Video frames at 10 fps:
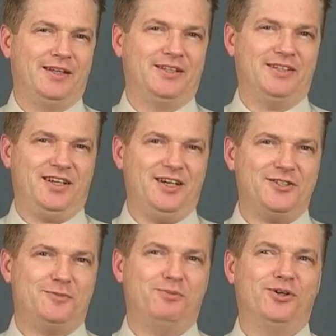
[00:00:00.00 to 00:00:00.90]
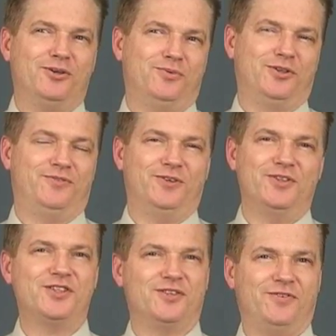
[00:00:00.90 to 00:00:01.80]
the textbook would
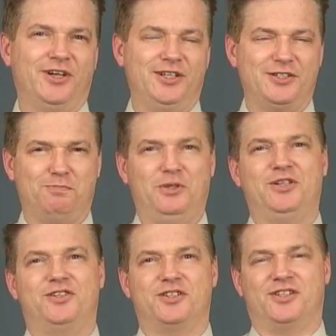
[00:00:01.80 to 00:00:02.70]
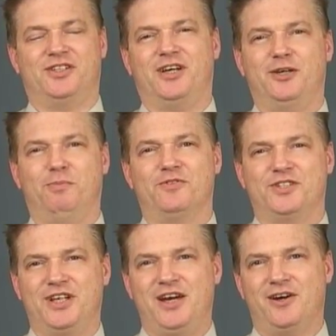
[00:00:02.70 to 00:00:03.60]
first define speech as a type of
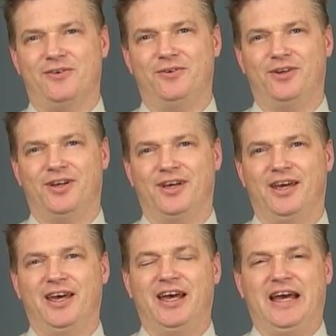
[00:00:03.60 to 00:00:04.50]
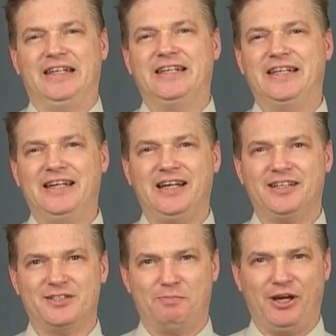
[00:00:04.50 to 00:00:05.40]
sound, and then the
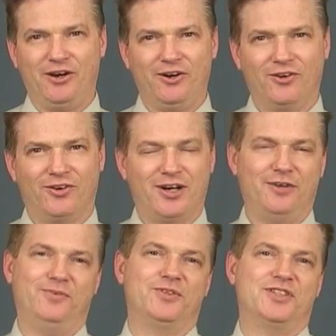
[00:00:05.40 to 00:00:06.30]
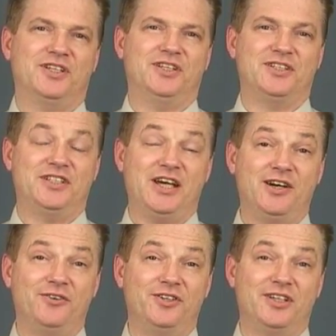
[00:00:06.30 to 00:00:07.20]
next paragraph would say that
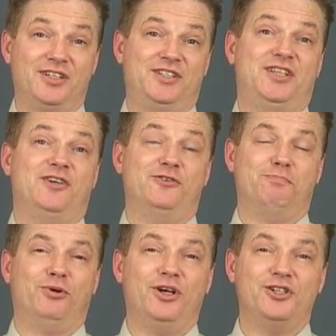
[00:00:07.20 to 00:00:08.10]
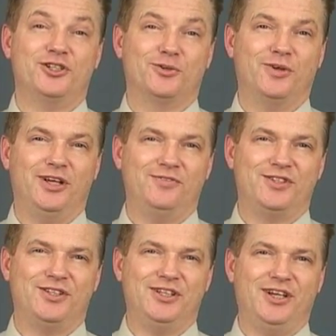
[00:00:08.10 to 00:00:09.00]
sound is sound pressure
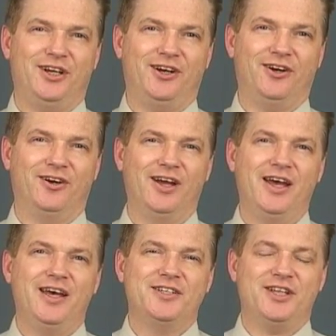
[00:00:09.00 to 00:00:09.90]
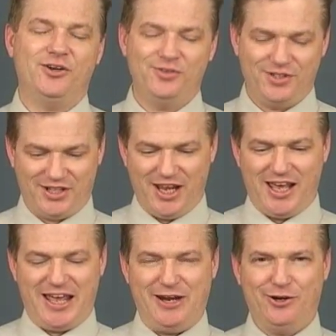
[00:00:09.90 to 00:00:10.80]
waves in the air. Sound is
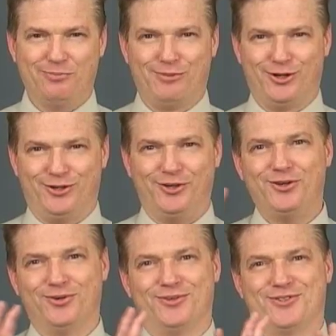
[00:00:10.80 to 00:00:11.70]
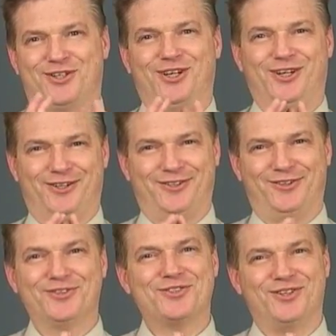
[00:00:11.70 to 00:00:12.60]
air molecules getting
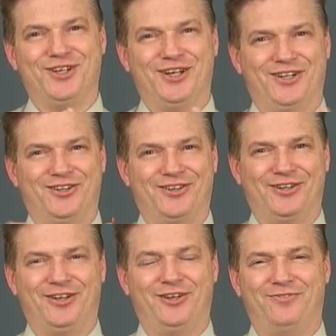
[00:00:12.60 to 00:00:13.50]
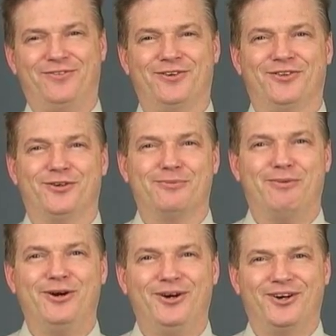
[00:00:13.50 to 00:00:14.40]
closer together and then further
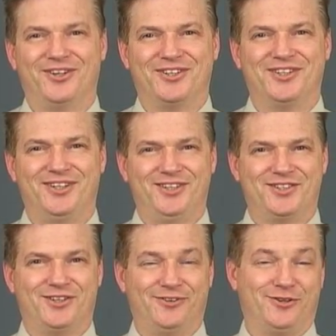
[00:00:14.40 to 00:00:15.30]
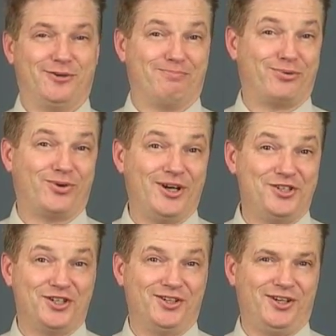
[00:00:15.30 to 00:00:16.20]
apart. It's called
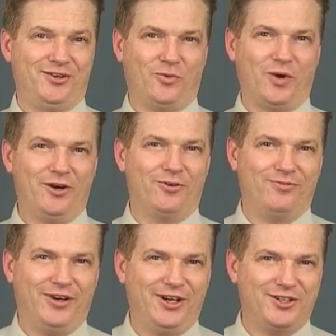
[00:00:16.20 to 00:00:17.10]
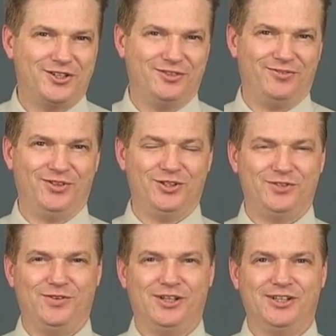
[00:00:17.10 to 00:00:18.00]
compression and rarefaction, for
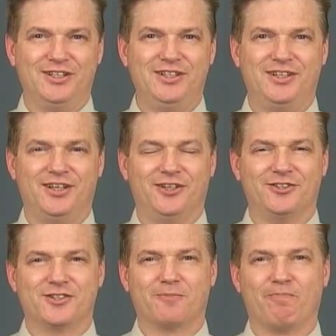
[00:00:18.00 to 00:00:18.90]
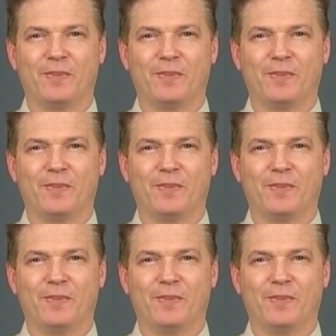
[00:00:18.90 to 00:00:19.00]
those of you who like details.